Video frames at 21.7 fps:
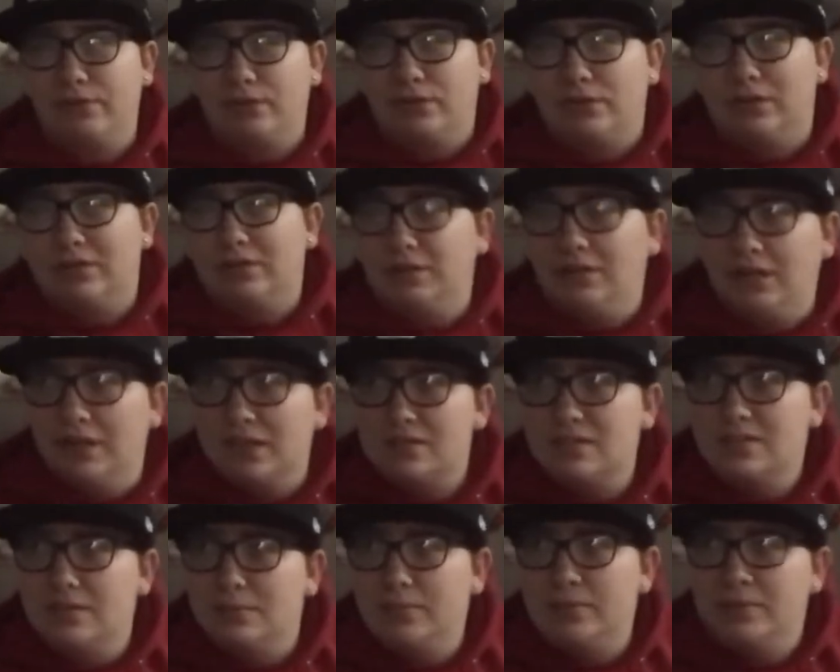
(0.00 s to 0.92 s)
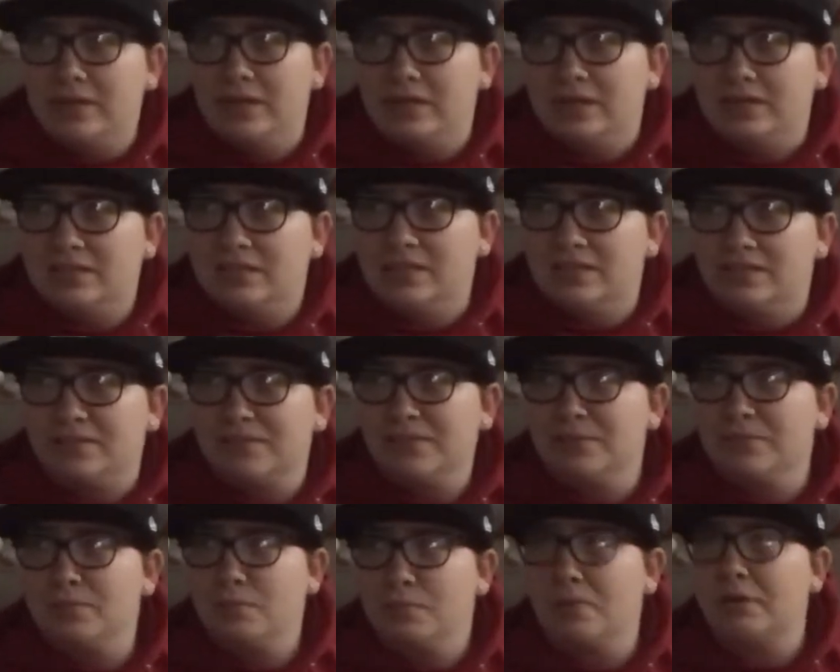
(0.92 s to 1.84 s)
good the last couple days because every
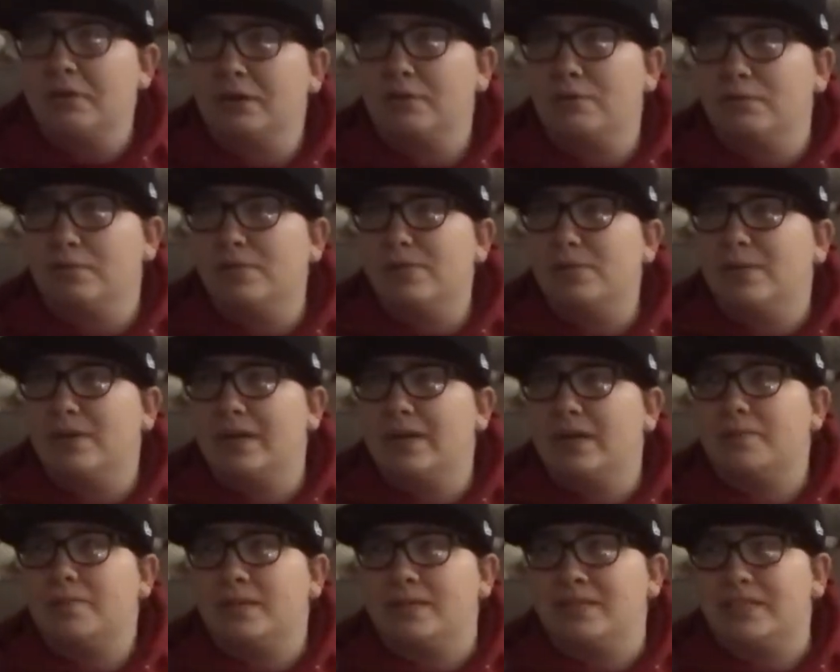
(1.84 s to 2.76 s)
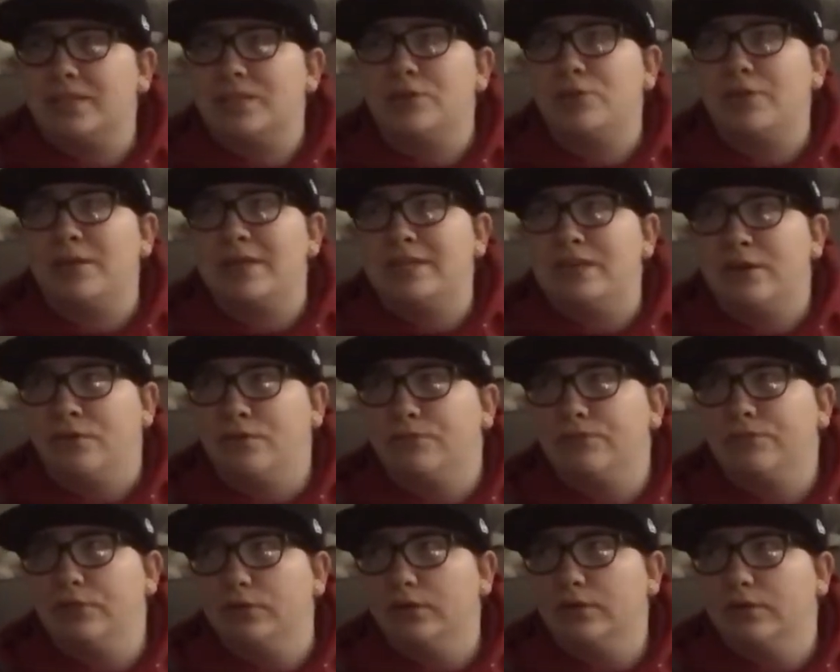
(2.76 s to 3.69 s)
morning when we wake up, I tell you I don't
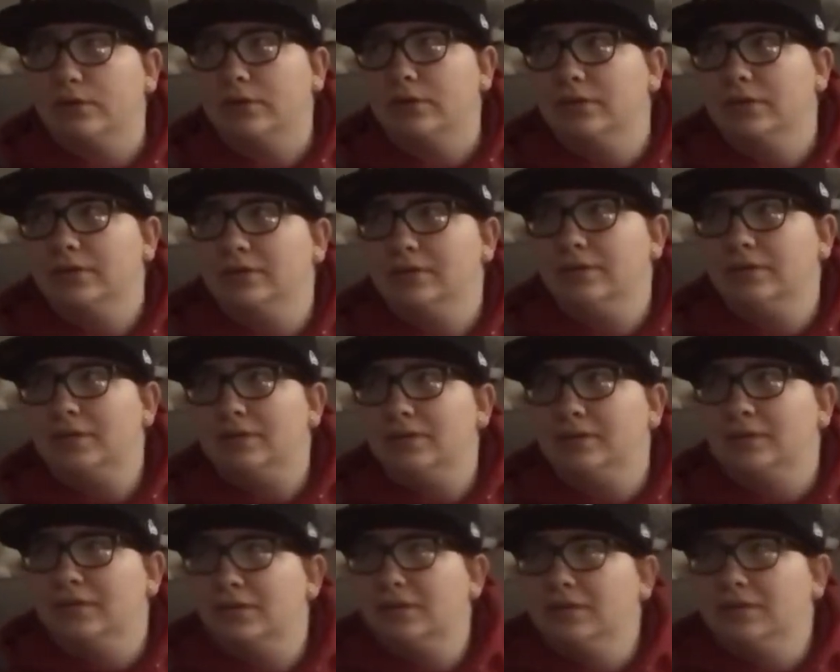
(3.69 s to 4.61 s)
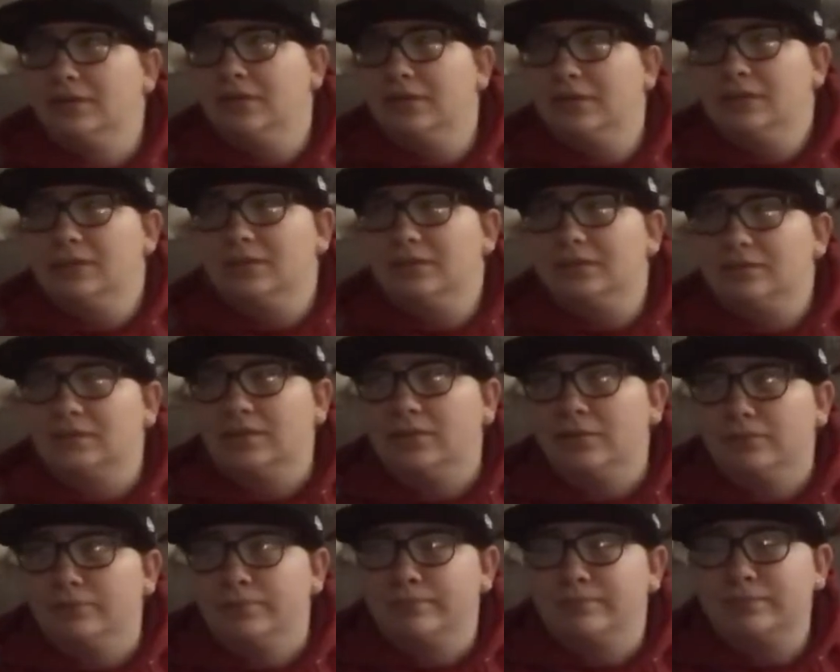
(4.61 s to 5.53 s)
feel good. So,
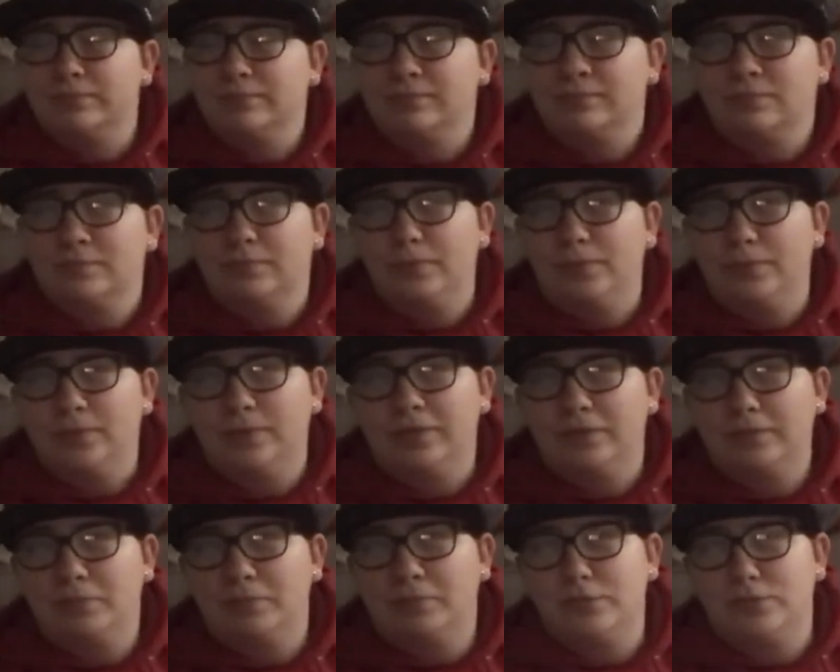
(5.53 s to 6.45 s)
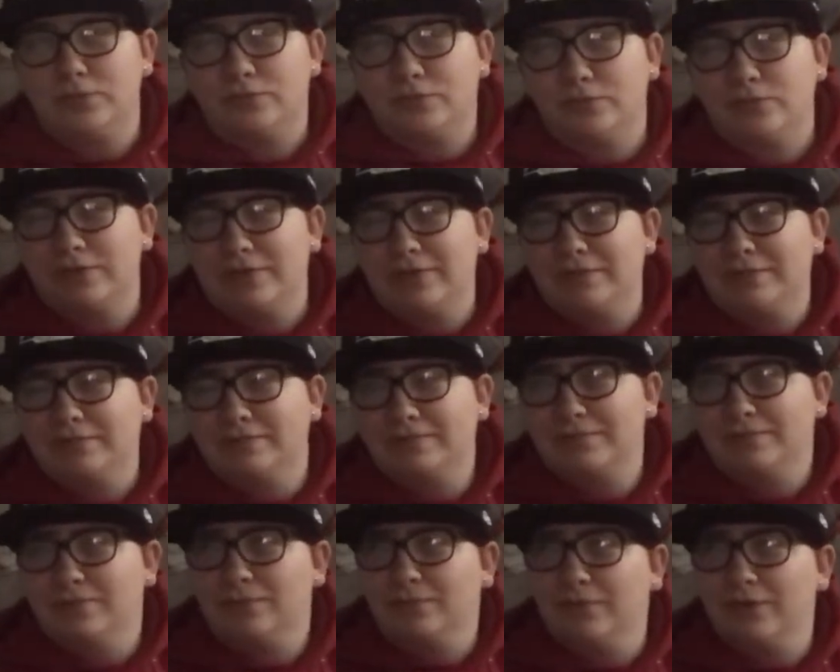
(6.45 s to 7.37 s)
but we're going to push through it.
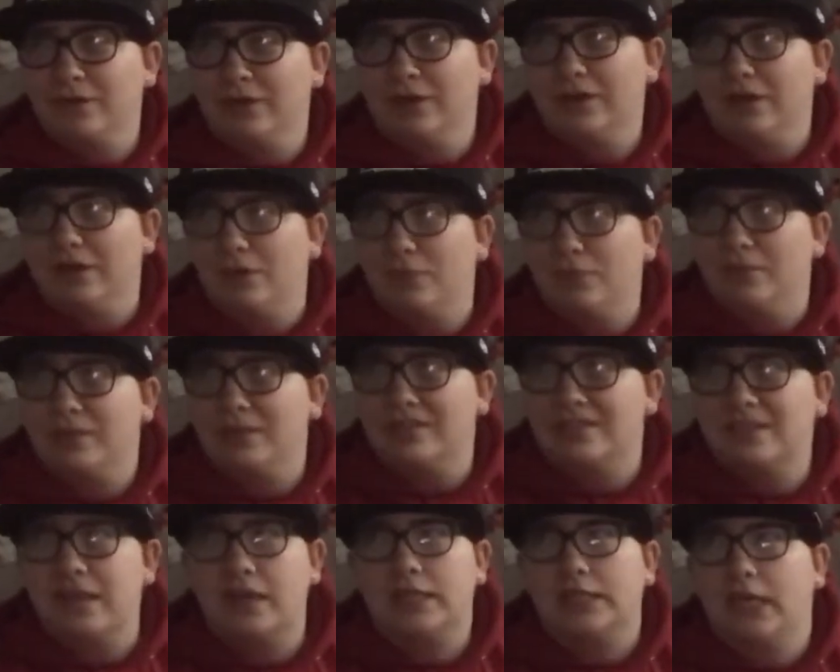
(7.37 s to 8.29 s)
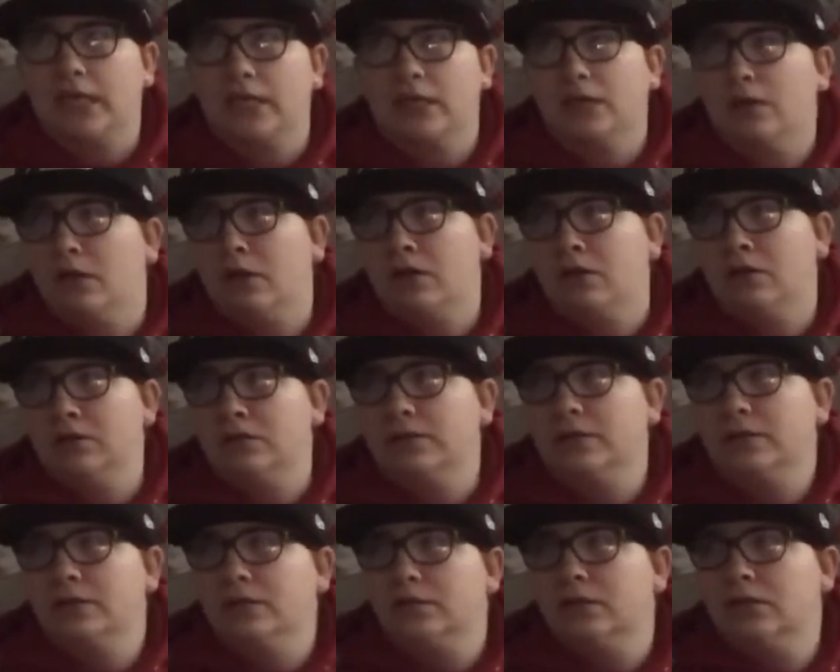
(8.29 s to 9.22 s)
We're going to go. It's not that long.
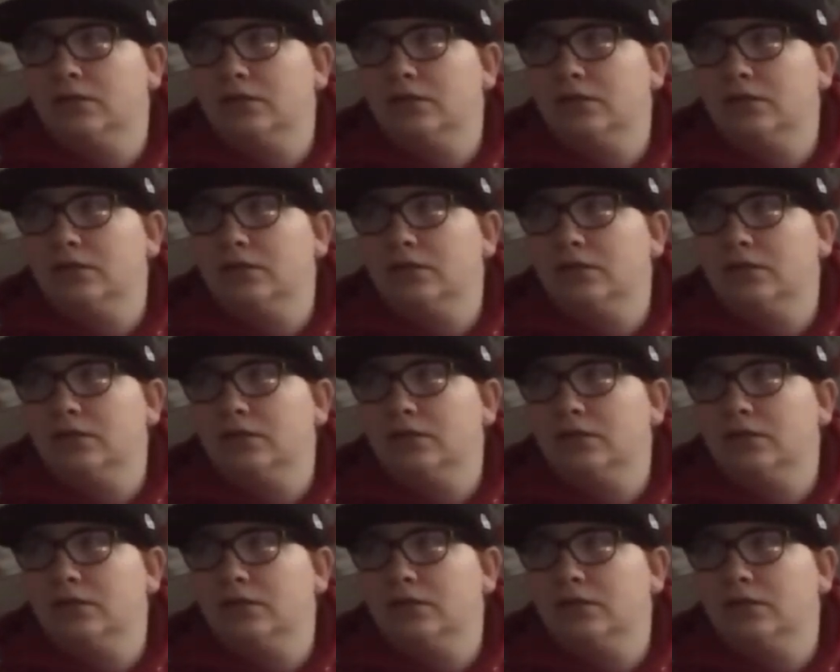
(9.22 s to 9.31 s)
No,